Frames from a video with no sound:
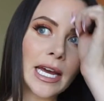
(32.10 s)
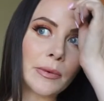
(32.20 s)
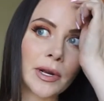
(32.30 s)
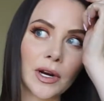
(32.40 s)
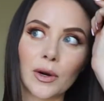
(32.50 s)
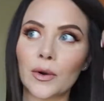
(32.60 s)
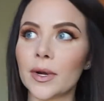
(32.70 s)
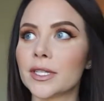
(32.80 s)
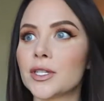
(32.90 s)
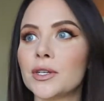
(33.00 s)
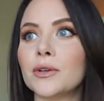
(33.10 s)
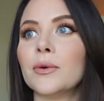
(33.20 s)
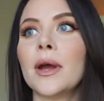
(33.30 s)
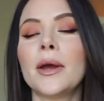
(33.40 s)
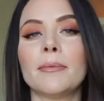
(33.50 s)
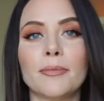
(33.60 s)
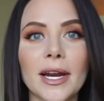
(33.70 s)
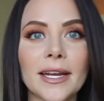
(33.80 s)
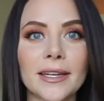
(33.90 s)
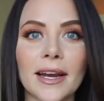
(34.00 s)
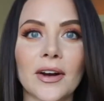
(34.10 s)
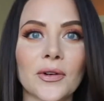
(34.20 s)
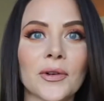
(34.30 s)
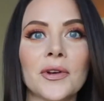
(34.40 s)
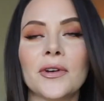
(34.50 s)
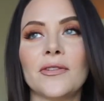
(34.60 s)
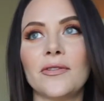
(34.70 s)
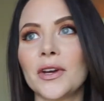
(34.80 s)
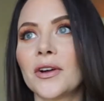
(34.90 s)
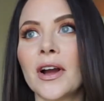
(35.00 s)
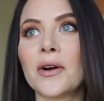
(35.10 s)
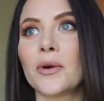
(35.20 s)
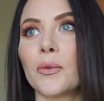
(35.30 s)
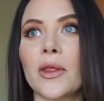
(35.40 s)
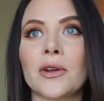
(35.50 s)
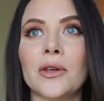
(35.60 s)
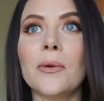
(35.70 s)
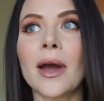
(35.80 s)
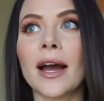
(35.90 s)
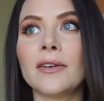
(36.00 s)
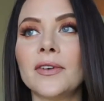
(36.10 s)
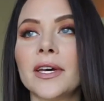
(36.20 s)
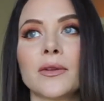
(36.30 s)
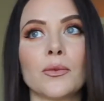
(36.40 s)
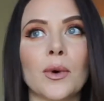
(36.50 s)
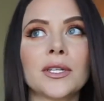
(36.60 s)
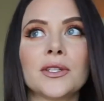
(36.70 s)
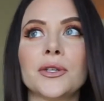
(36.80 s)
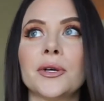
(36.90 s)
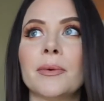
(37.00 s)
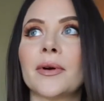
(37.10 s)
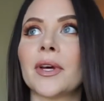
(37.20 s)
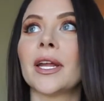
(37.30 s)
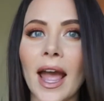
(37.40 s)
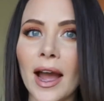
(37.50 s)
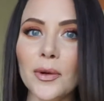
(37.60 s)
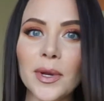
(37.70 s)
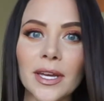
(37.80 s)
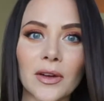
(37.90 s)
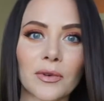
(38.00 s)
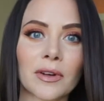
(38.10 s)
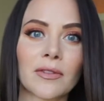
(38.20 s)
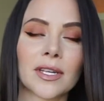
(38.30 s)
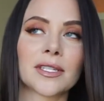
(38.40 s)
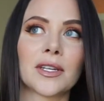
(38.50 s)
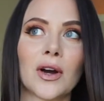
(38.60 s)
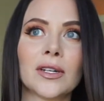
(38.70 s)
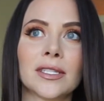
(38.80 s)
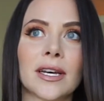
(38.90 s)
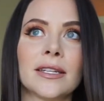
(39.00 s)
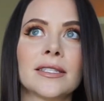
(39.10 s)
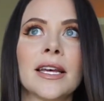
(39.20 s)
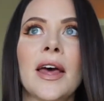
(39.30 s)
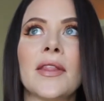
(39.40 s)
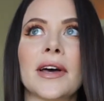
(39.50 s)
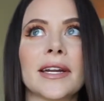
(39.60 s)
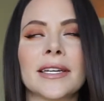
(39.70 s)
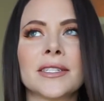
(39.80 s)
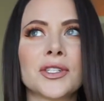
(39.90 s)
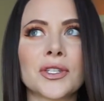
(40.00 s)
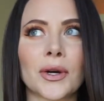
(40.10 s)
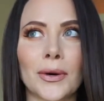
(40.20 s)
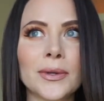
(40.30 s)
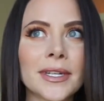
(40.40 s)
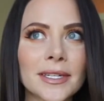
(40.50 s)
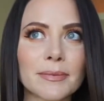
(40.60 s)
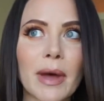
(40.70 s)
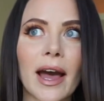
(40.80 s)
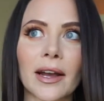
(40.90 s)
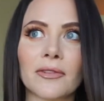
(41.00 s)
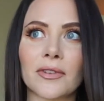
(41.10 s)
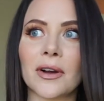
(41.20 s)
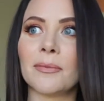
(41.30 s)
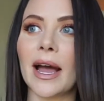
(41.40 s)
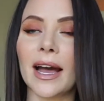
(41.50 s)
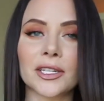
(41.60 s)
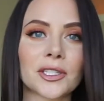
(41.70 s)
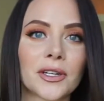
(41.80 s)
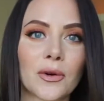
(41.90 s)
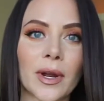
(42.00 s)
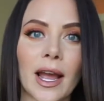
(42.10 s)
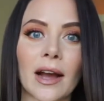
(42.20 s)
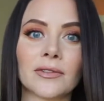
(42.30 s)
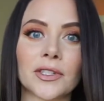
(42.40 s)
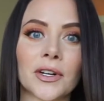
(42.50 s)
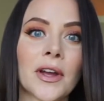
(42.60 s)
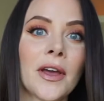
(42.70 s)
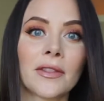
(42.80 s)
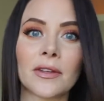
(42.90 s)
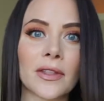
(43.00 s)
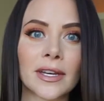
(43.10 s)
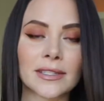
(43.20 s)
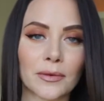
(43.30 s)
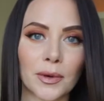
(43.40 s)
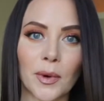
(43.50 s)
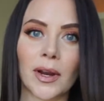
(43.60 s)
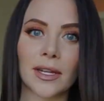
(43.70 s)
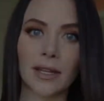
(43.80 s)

we are going to break it down, figure out whether you have it, what to do about it, how we can get rid of this nonsense that is just holding us back from actually going after the things that we want in